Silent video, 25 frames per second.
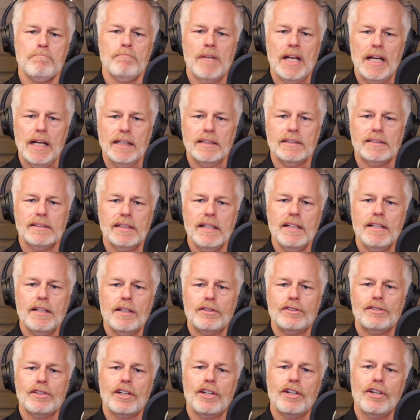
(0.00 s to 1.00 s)
And see, the
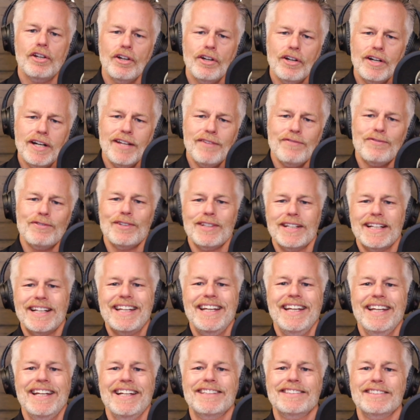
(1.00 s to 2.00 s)
security for the
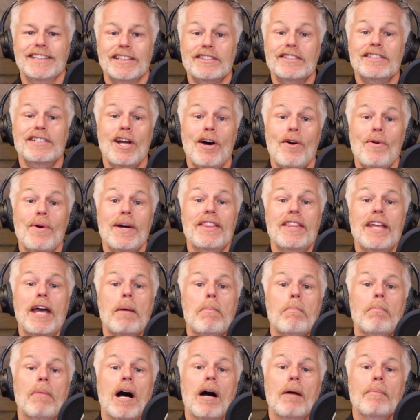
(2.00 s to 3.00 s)
kids is knowing
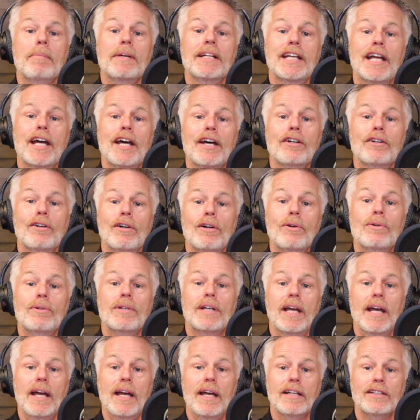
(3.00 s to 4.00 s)
that Mom and Dad are
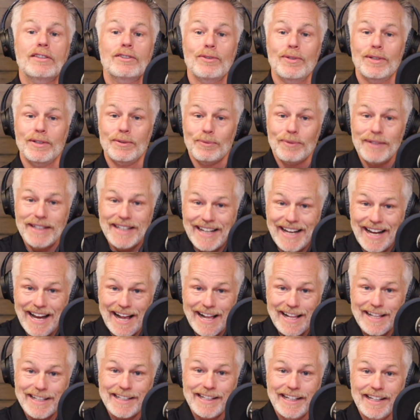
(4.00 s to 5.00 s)
okay. So in
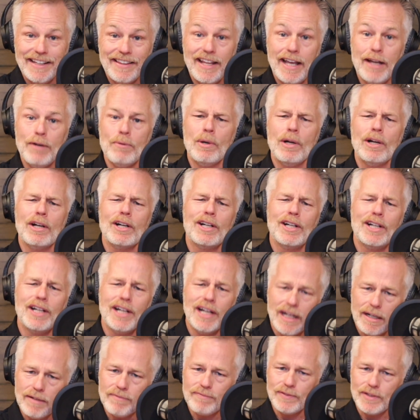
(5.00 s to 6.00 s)
reality, they were
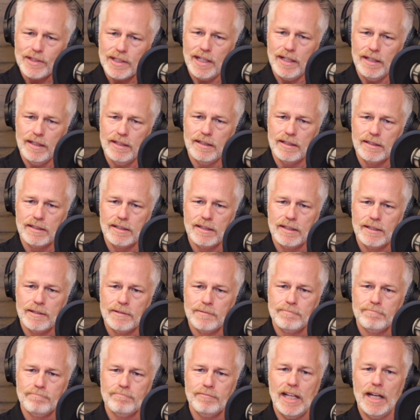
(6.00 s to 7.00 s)
comforted
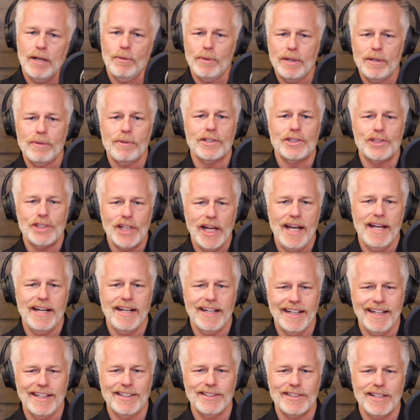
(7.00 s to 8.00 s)
that we were
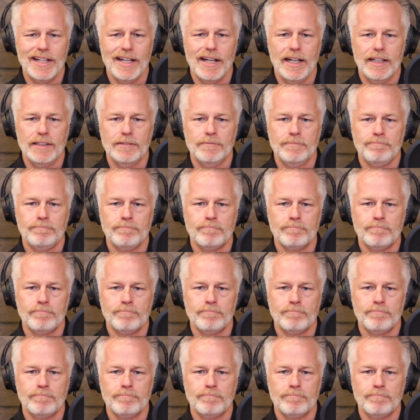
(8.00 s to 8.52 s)
chatting each night.